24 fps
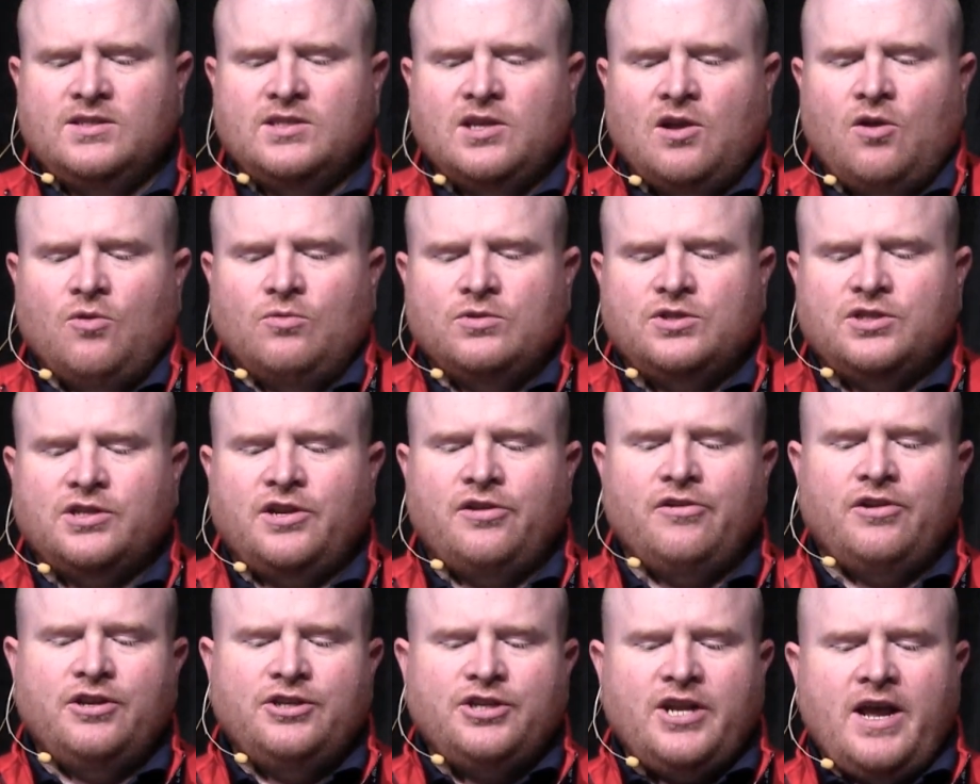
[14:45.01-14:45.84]
So
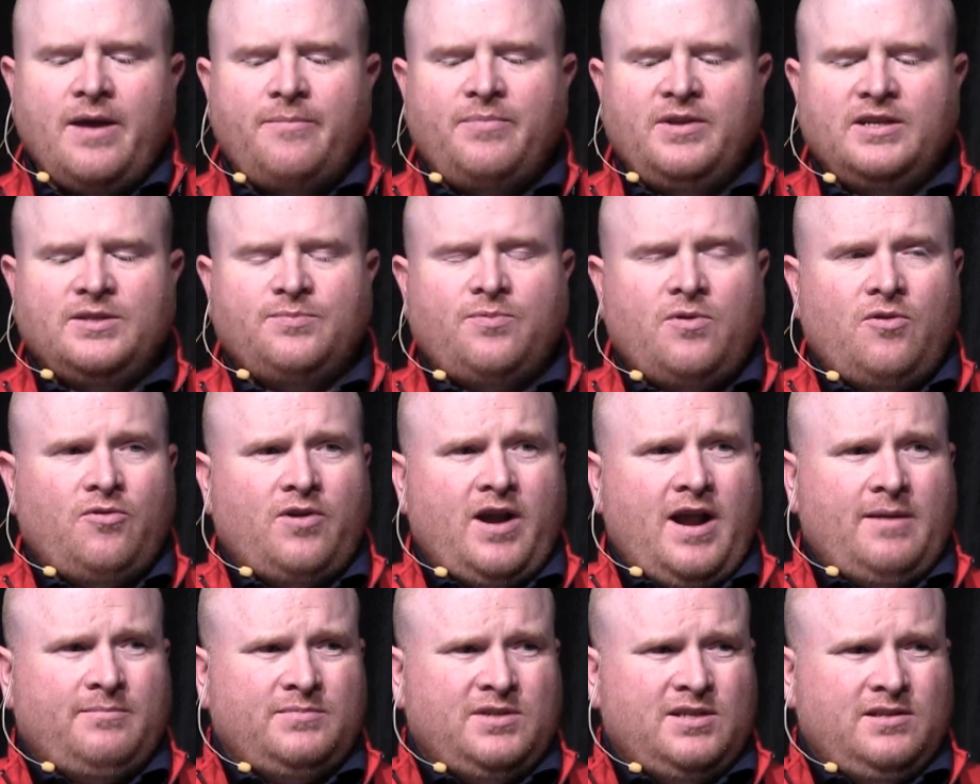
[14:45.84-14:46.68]
security champions
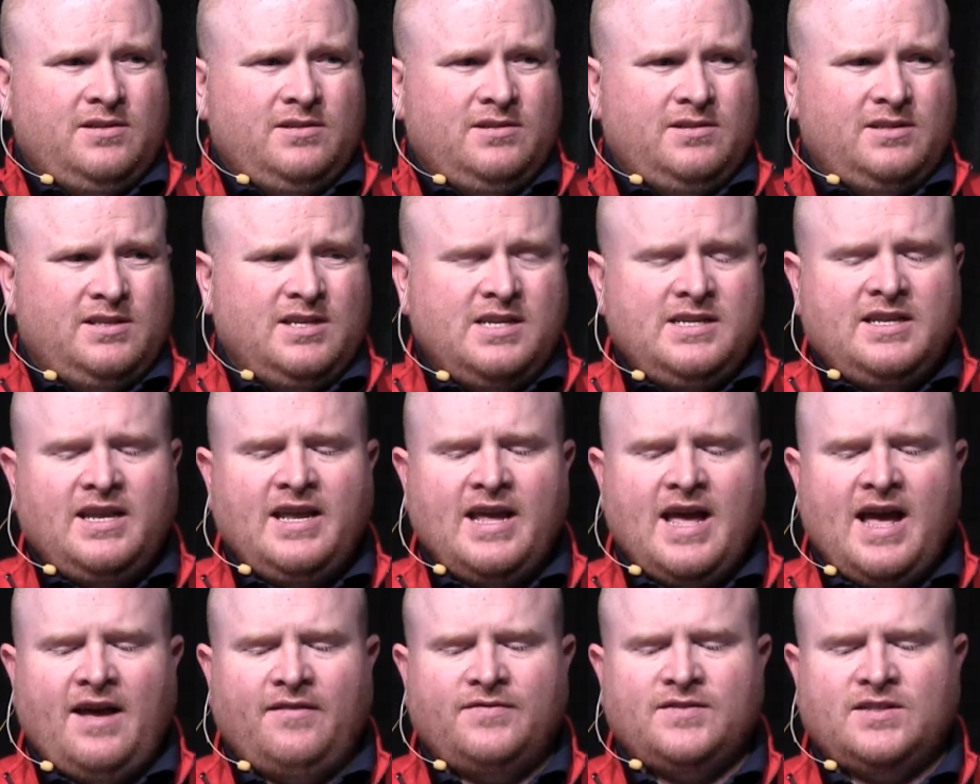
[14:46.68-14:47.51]
programs,
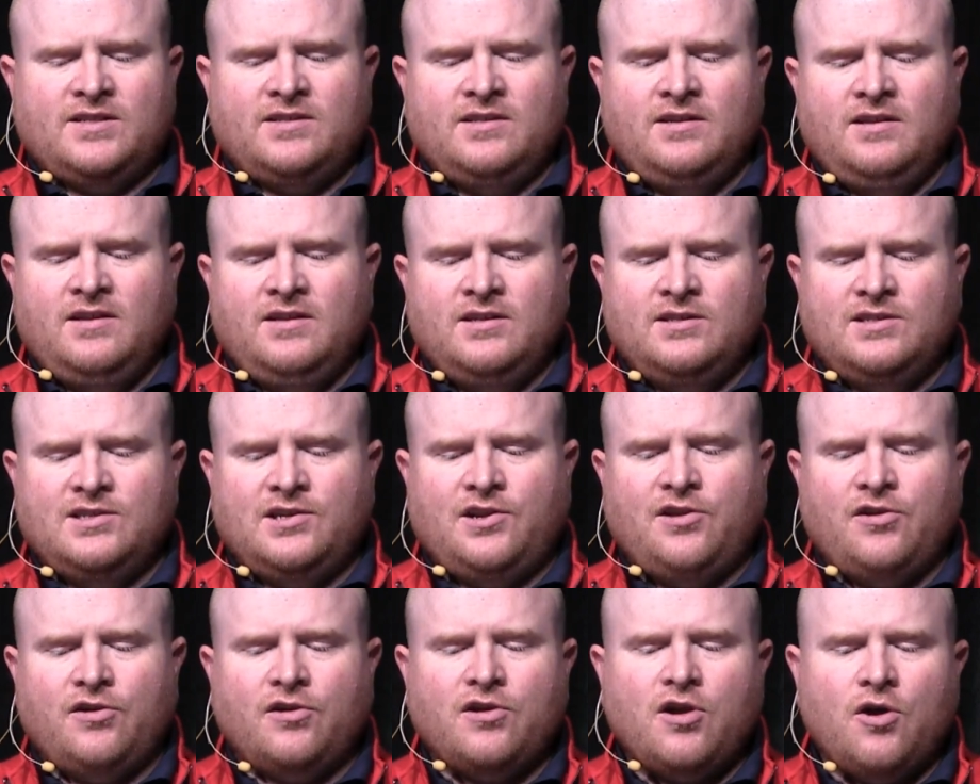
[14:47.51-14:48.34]
CTFs,
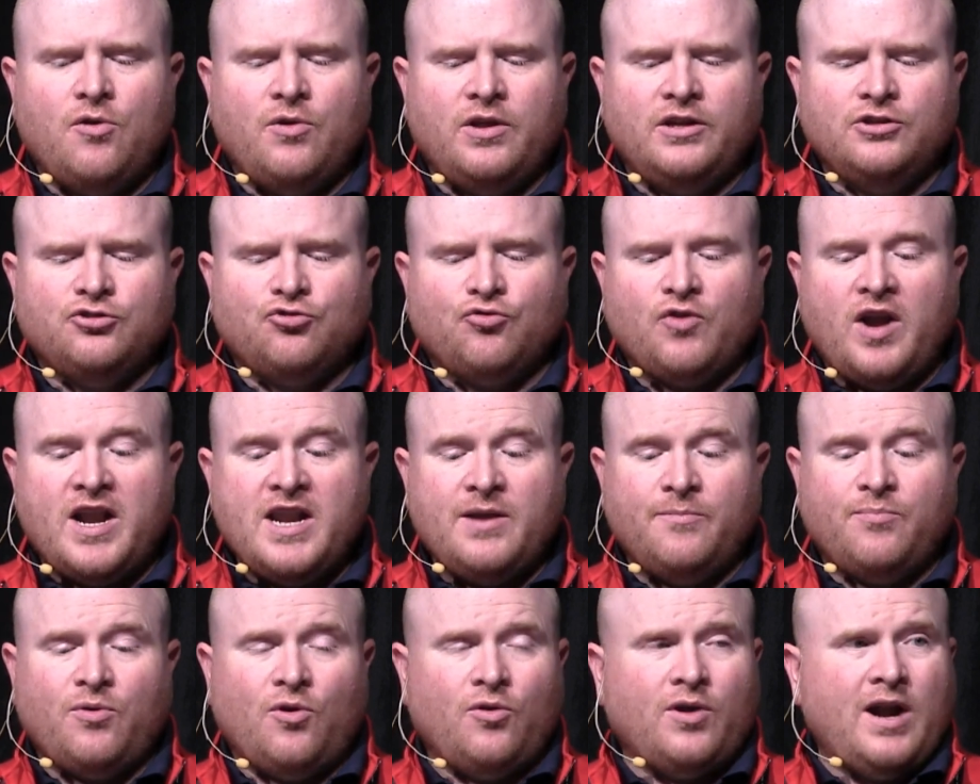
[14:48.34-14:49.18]
secure coding
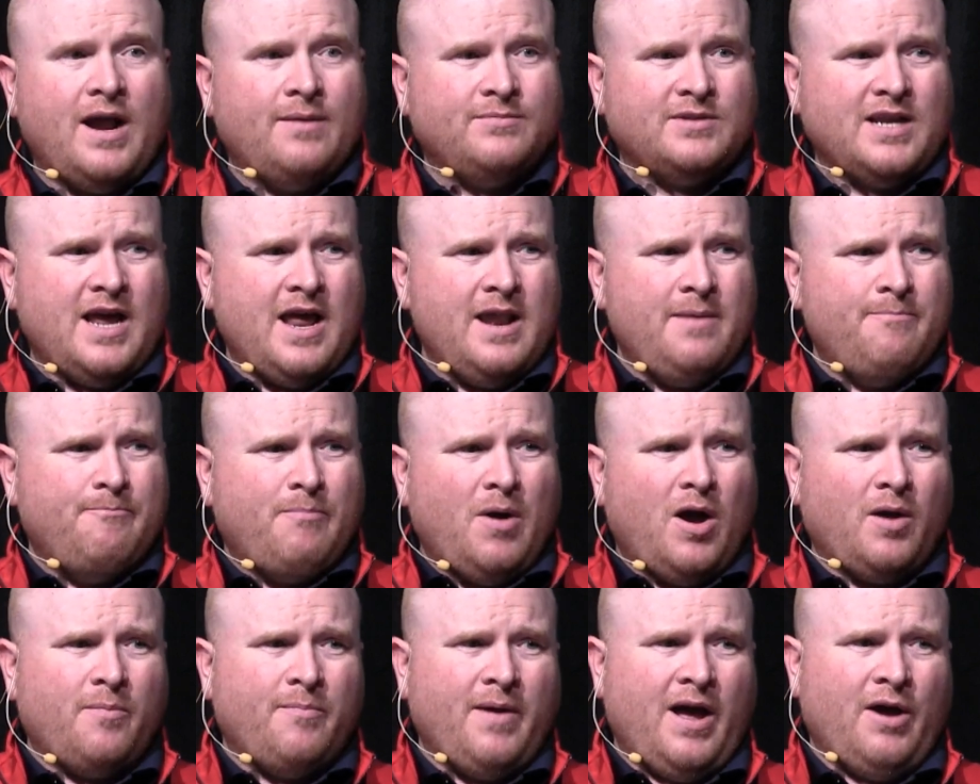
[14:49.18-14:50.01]
training programs, and
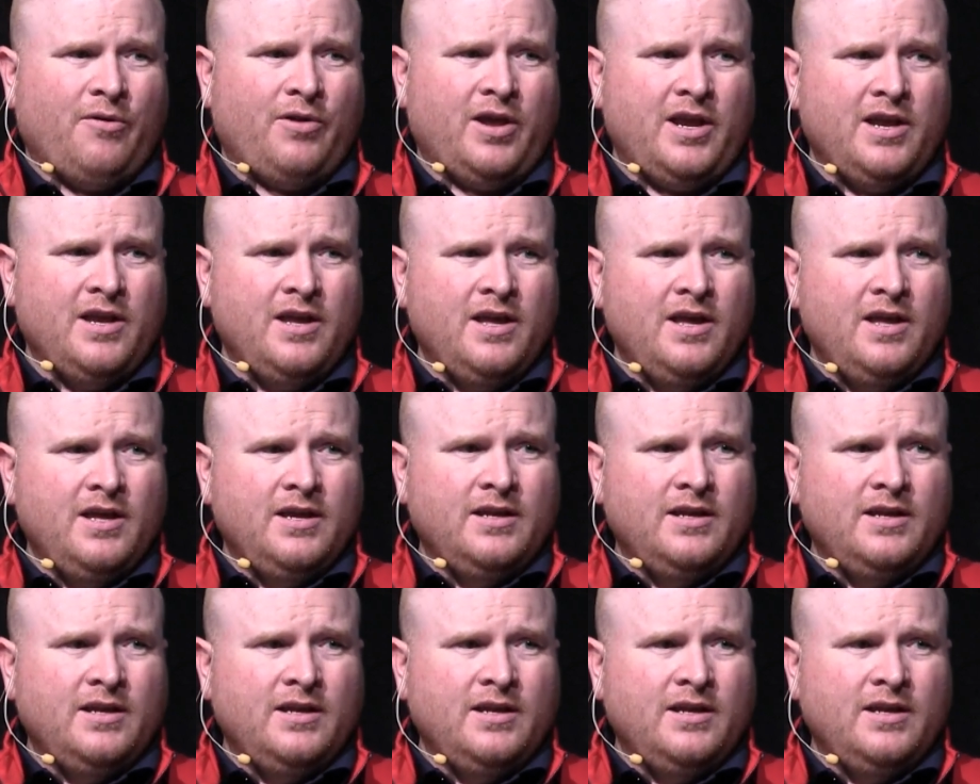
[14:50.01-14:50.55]
bug bounty.